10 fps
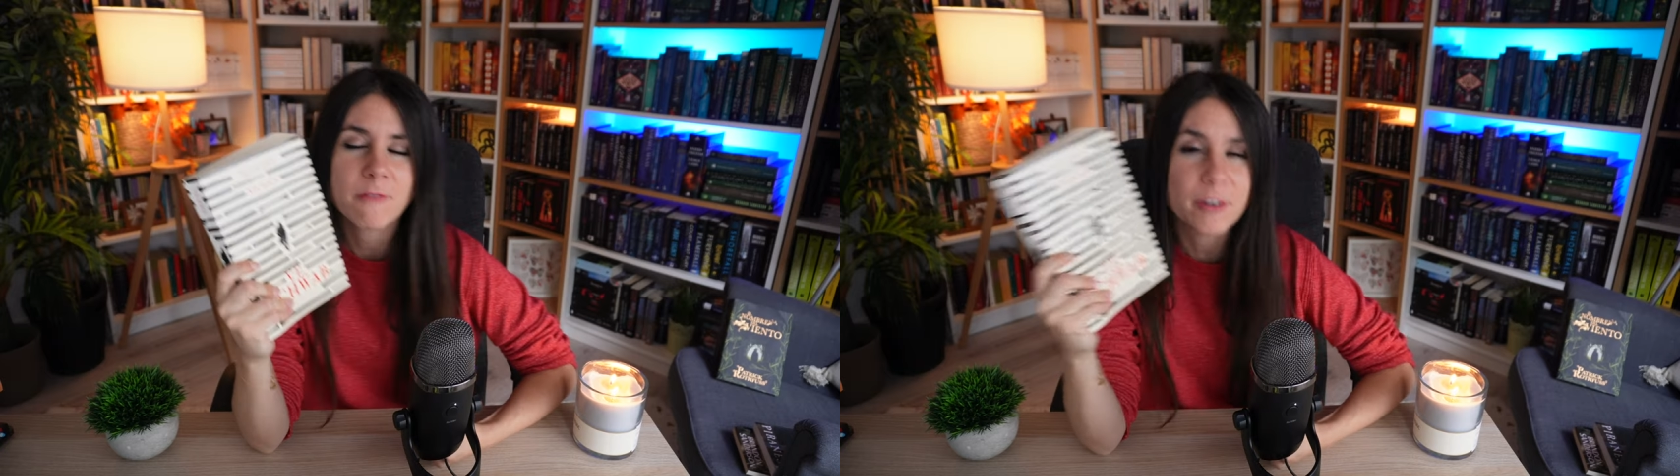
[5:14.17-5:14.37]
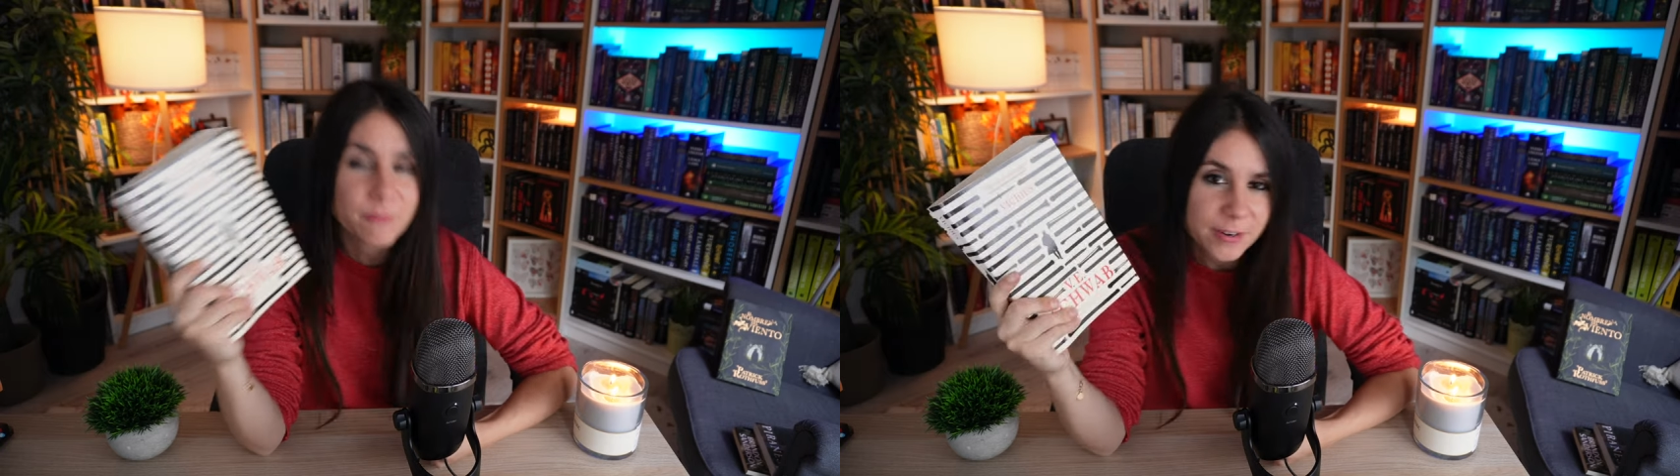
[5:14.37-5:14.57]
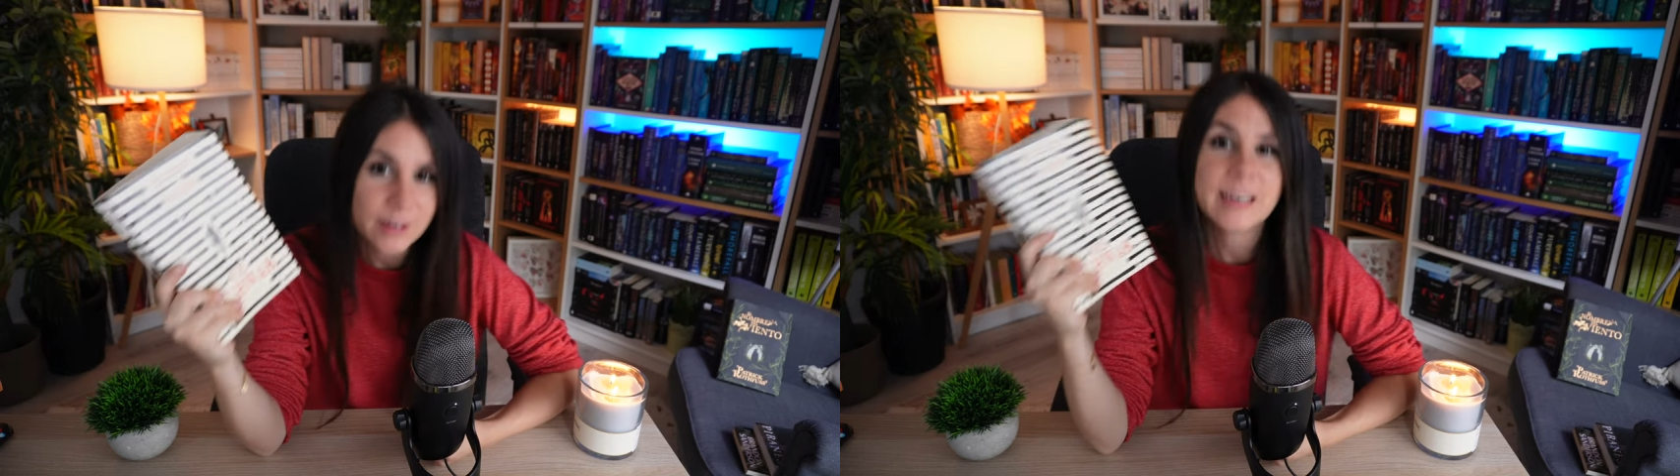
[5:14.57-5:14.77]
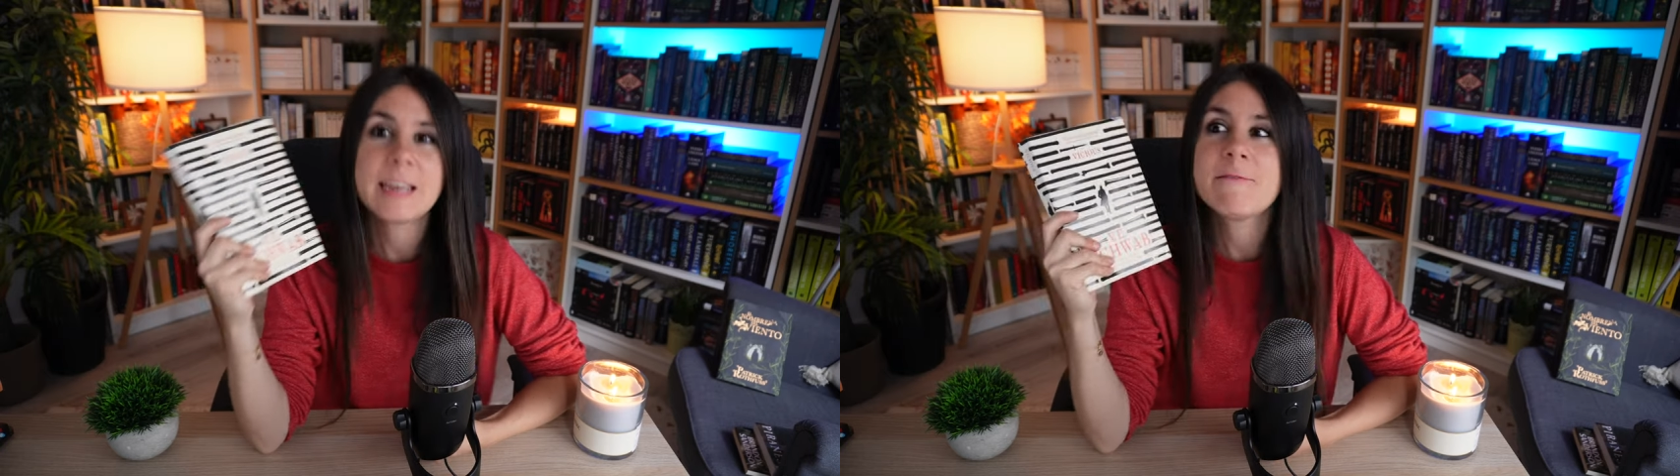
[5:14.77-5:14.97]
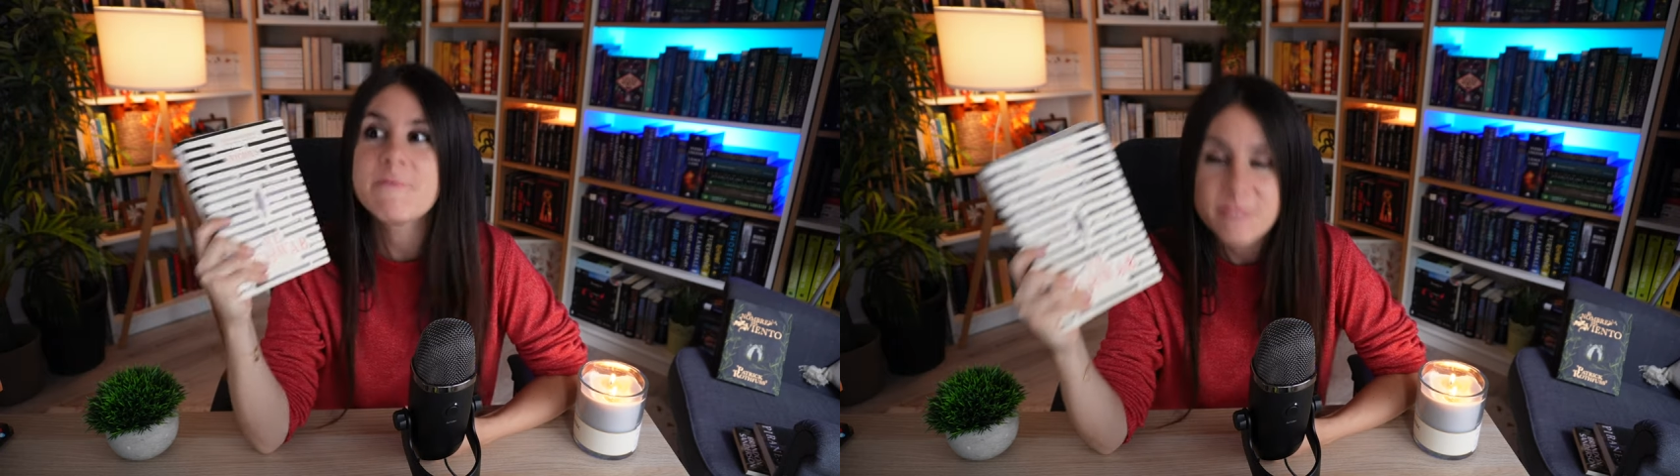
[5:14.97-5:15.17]
but
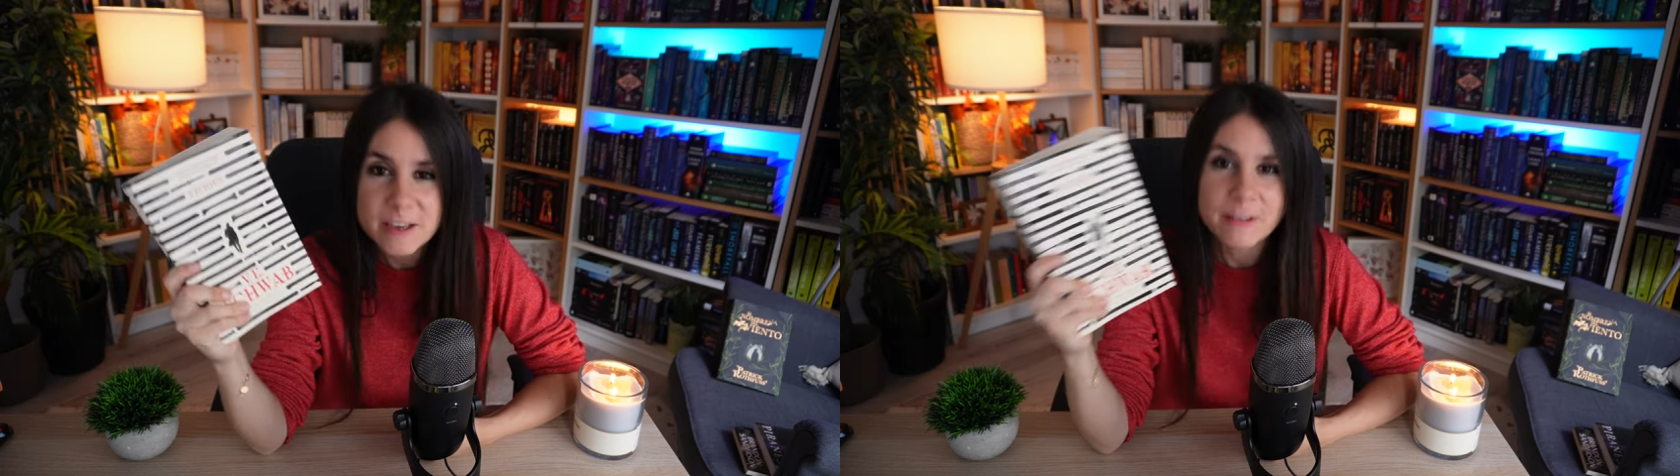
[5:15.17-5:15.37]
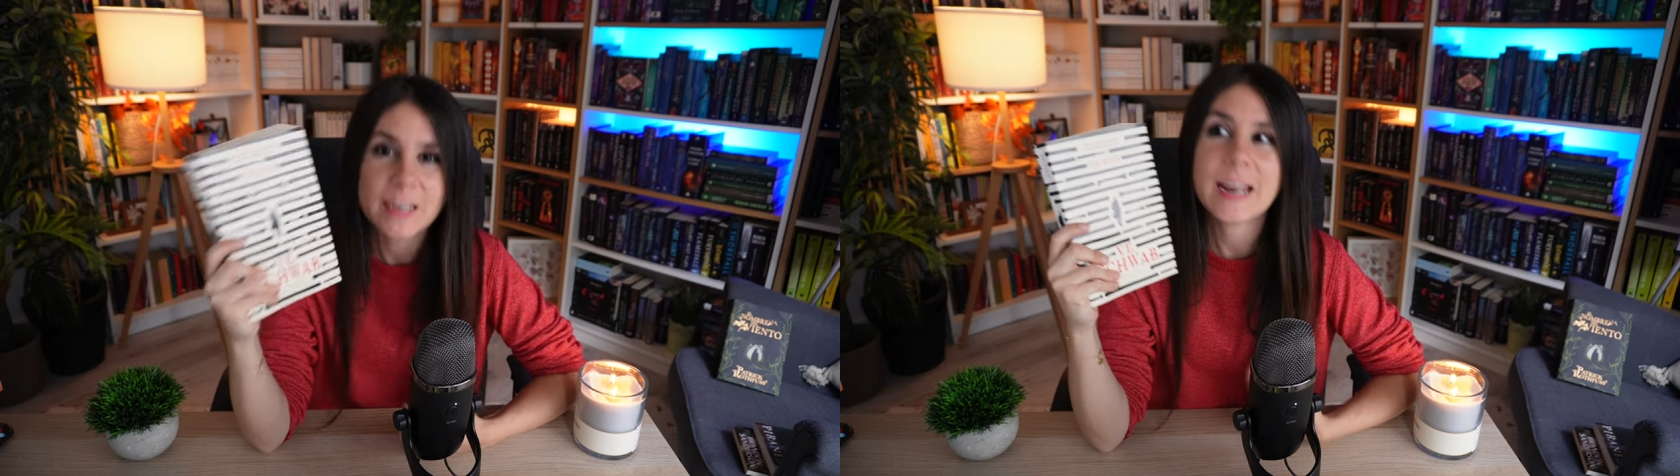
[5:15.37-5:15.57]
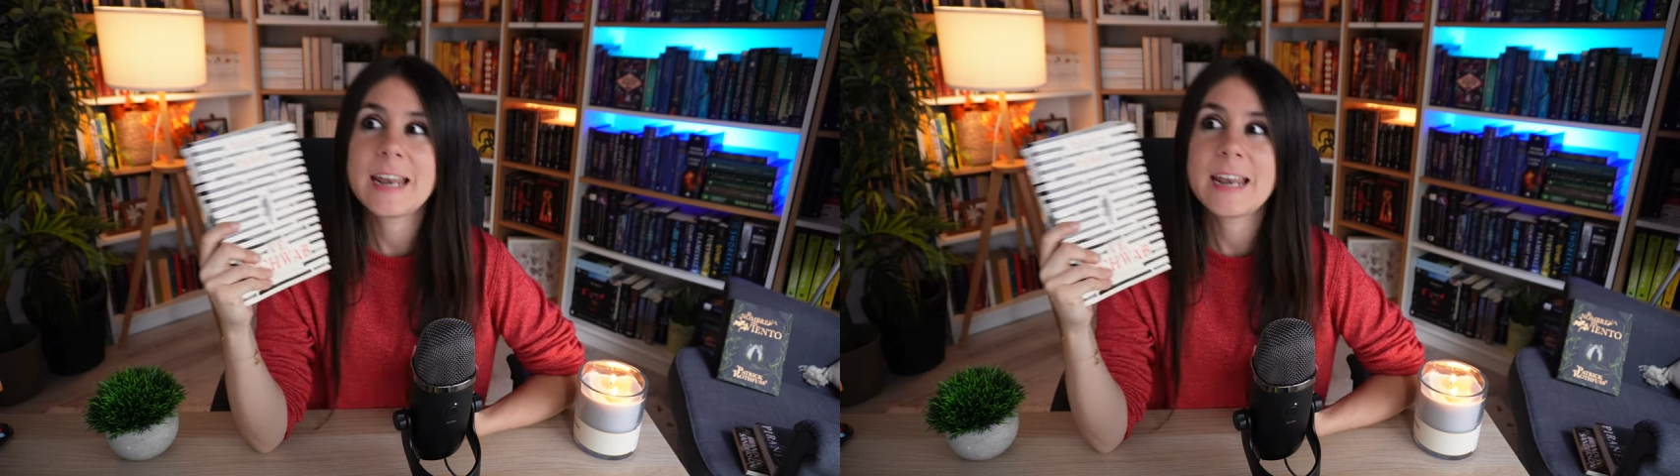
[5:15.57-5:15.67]
really vivid